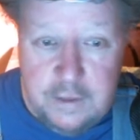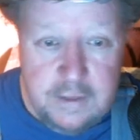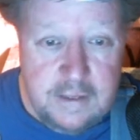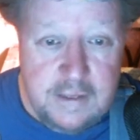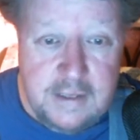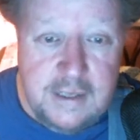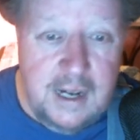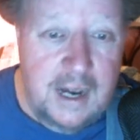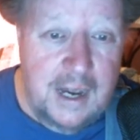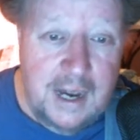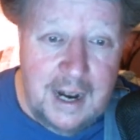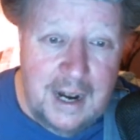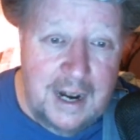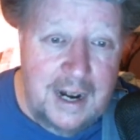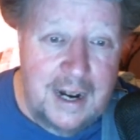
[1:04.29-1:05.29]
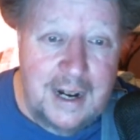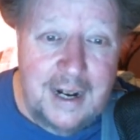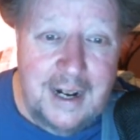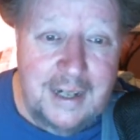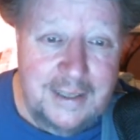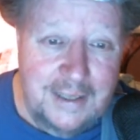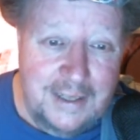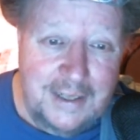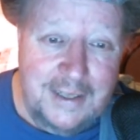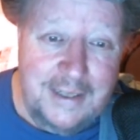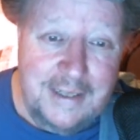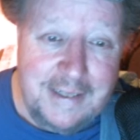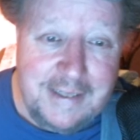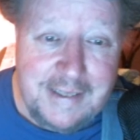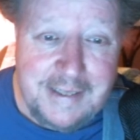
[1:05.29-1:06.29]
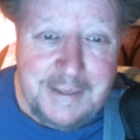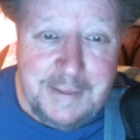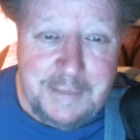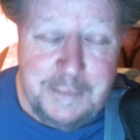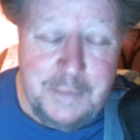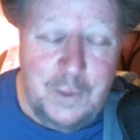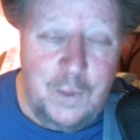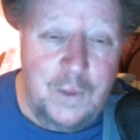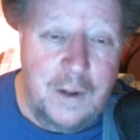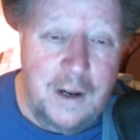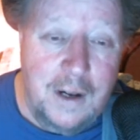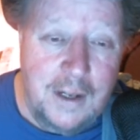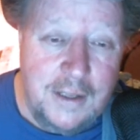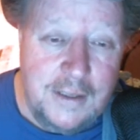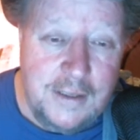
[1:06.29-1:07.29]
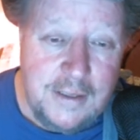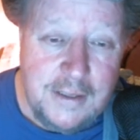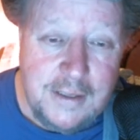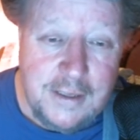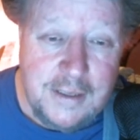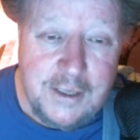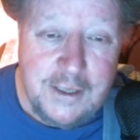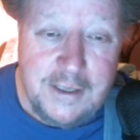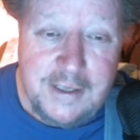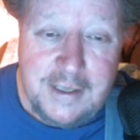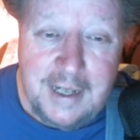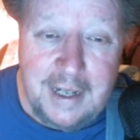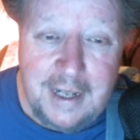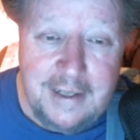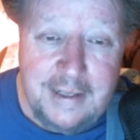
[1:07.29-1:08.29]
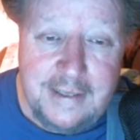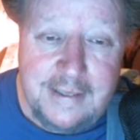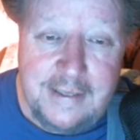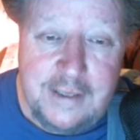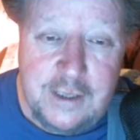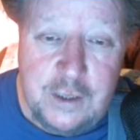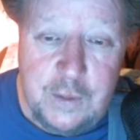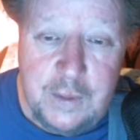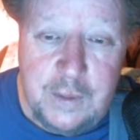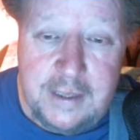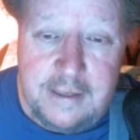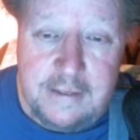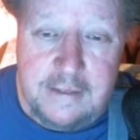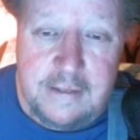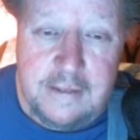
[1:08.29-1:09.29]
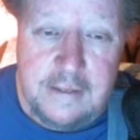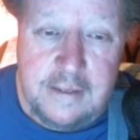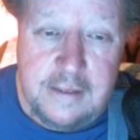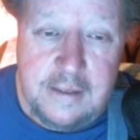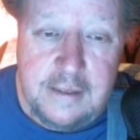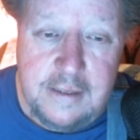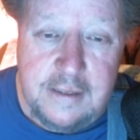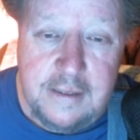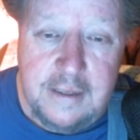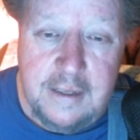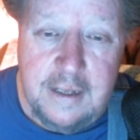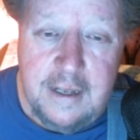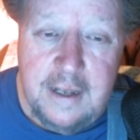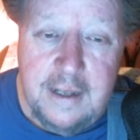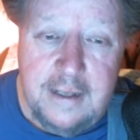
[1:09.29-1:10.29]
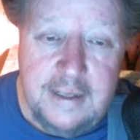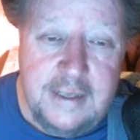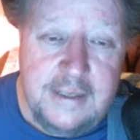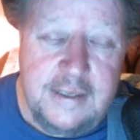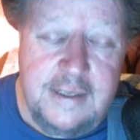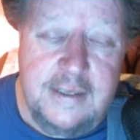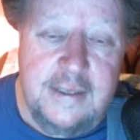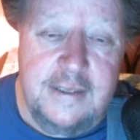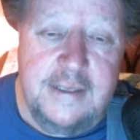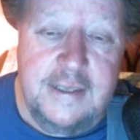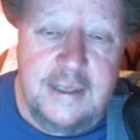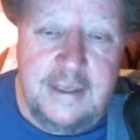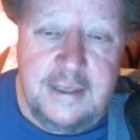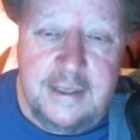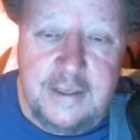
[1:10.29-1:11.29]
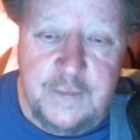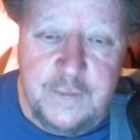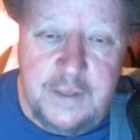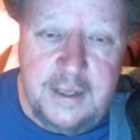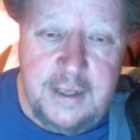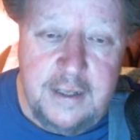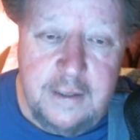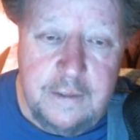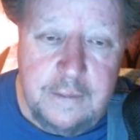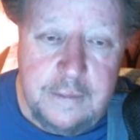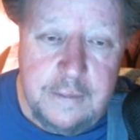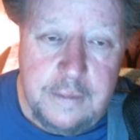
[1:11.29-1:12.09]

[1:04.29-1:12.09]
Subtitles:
This is not, ha ha ha, look at this moron say this and do this. This is a serious video.